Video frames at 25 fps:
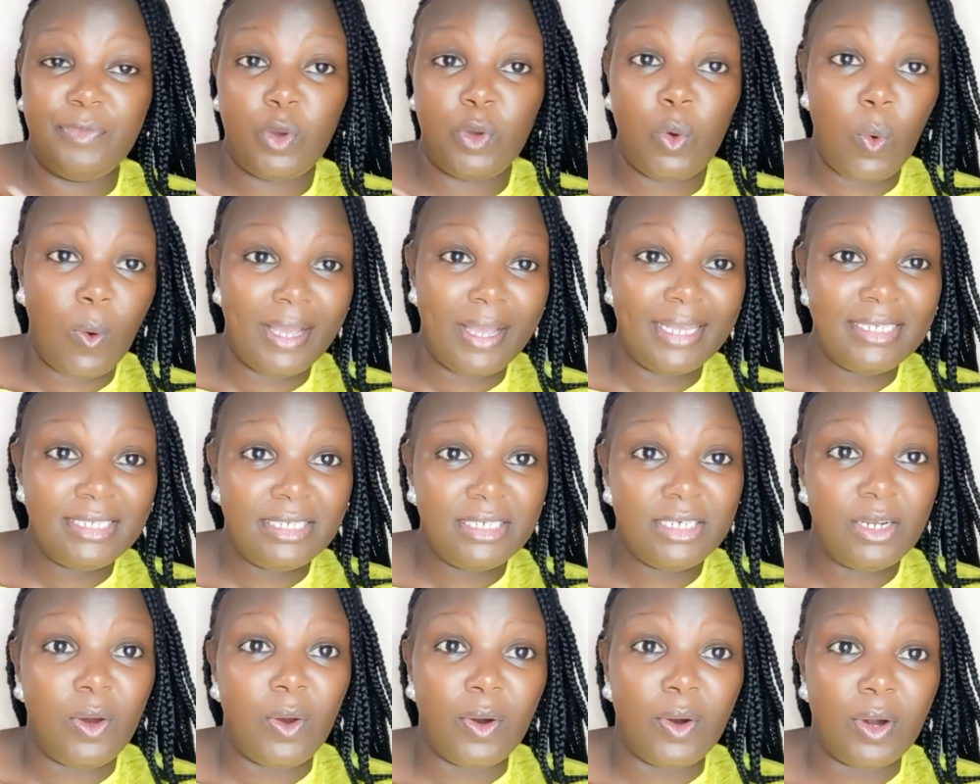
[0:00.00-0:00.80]

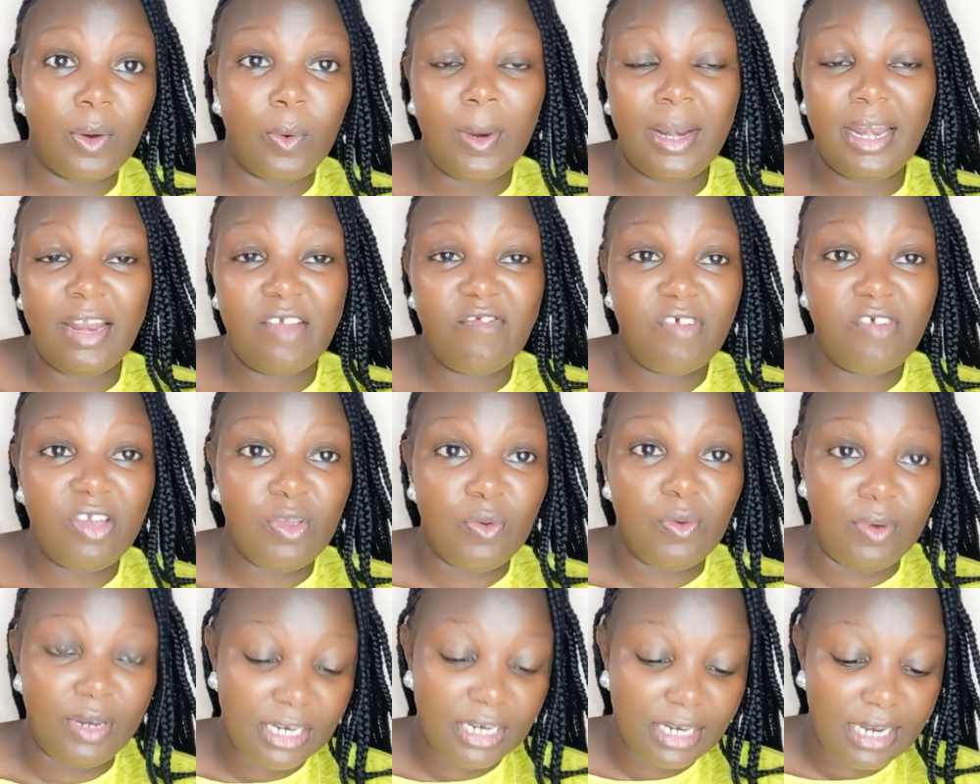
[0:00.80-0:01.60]
quest, or whenever
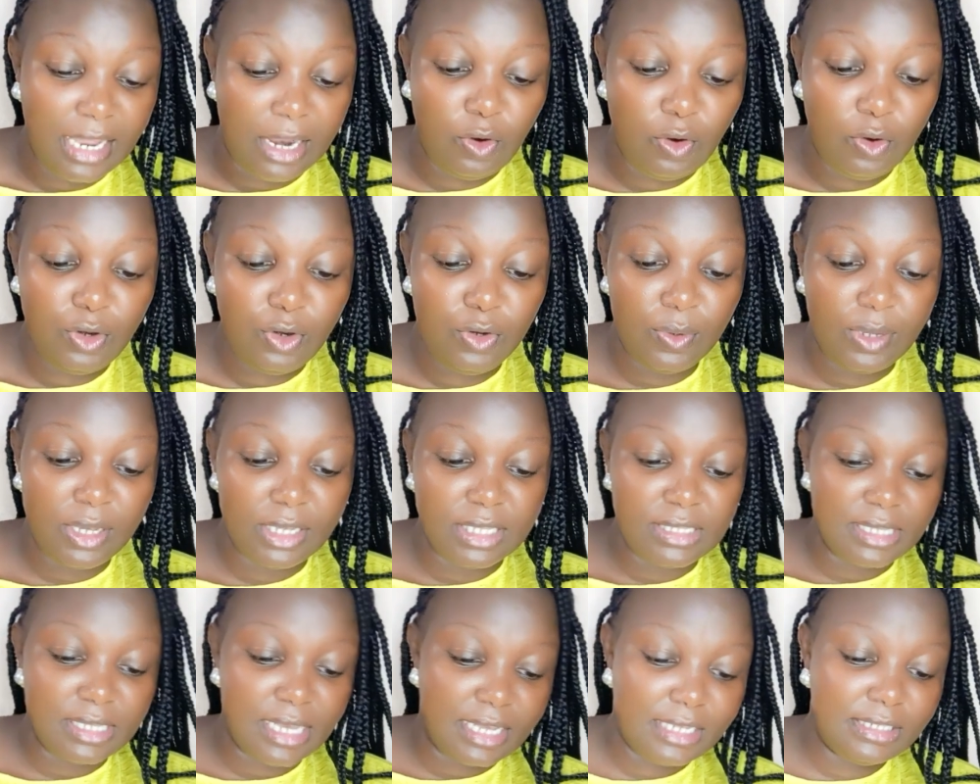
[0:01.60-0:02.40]
you need a loan, you
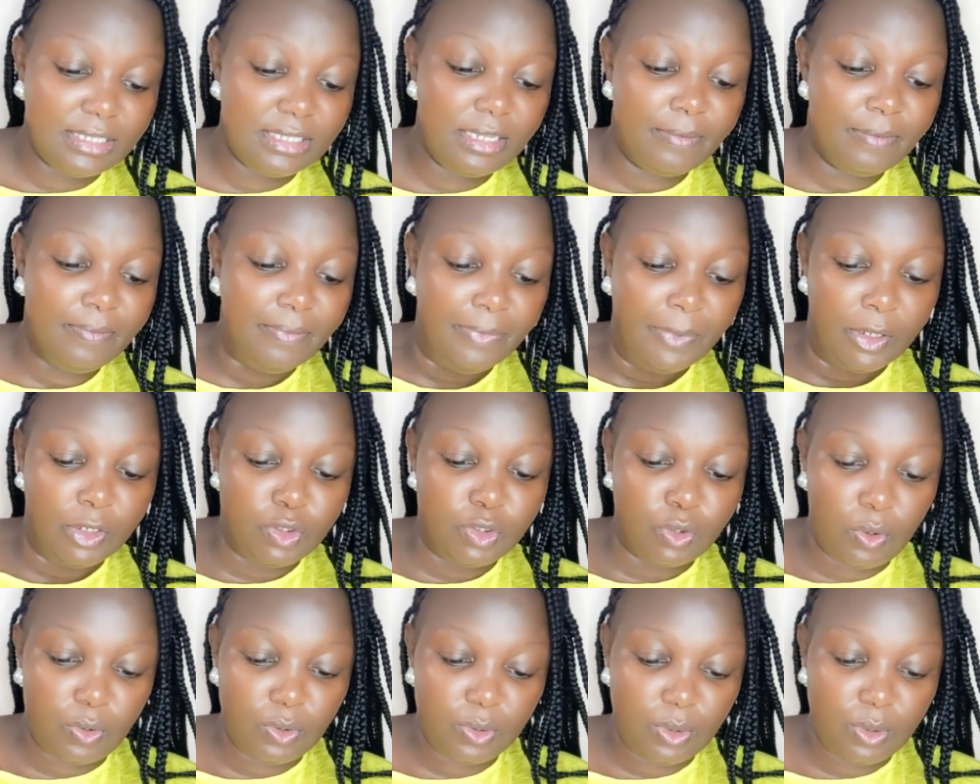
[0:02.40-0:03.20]
can just
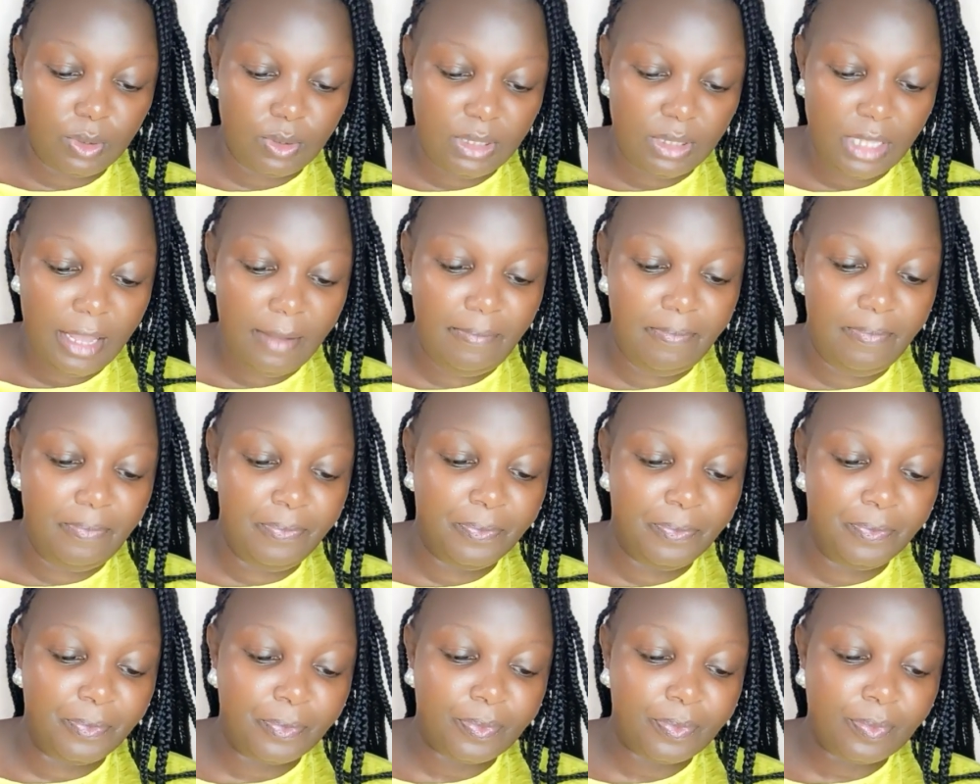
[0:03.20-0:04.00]
talk to them.